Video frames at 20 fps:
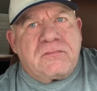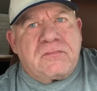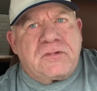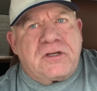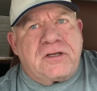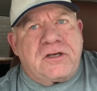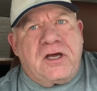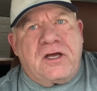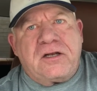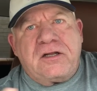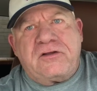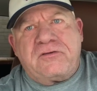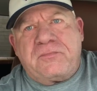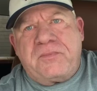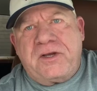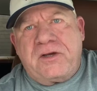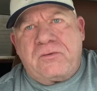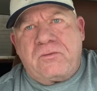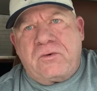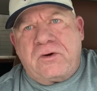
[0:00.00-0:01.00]
The Dudleys
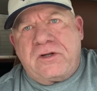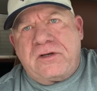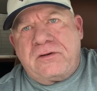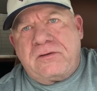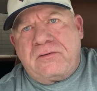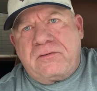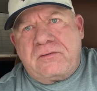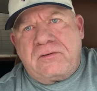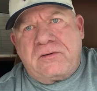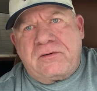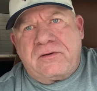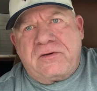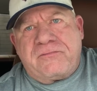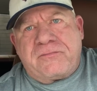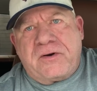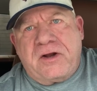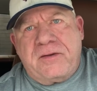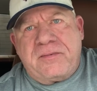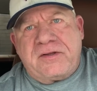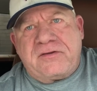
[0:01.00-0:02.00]
being one
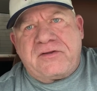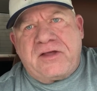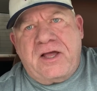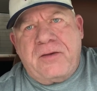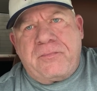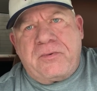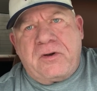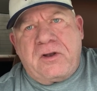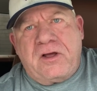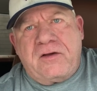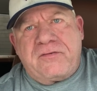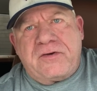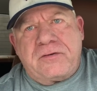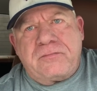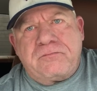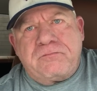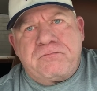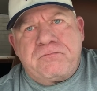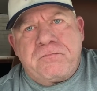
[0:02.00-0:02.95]
prime example of it.